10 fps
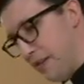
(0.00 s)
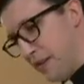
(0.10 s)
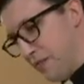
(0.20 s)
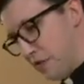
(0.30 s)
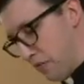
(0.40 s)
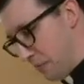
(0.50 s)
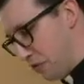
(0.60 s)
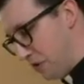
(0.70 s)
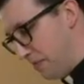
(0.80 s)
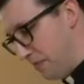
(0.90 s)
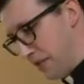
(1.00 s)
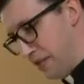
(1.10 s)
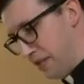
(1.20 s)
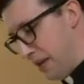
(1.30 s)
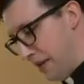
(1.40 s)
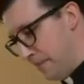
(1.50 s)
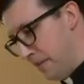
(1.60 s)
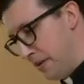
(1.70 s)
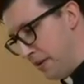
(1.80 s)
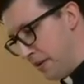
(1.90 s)
of Scripture, this time
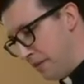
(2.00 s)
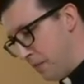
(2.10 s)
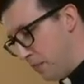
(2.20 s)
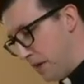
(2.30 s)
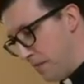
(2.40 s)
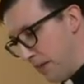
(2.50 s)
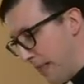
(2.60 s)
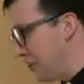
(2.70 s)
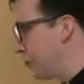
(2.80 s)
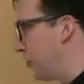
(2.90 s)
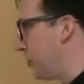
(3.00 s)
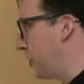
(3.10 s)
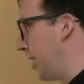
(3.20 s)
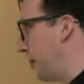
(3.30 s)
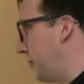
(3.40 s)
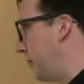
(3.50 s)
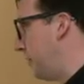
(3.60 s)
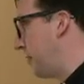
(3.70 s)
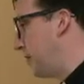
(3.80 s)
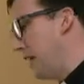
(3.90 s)
from Revelation chapter
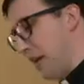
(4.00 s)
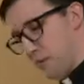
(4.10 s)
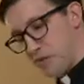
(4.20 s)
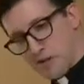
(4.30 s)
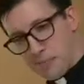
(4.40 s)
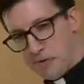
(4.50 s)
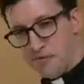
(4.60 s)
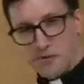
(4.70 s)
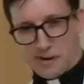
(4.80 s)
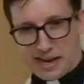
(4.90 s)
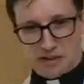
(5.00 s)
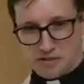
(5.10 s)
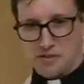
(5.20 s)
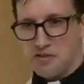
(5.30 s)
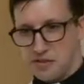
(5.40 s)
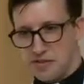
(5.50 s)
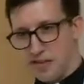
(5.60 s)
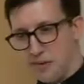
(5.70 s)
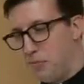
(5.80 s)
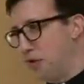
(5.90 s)
15. We're skipping from Exodus, the
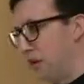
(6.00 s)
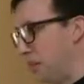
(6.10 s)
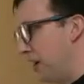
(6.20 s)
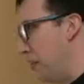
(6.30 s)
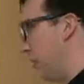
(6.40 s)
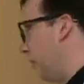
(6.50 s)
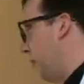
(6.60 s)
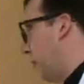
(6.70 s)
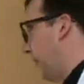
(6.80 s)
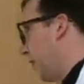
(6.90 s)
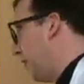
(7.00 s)
second book of the Bible, all the way to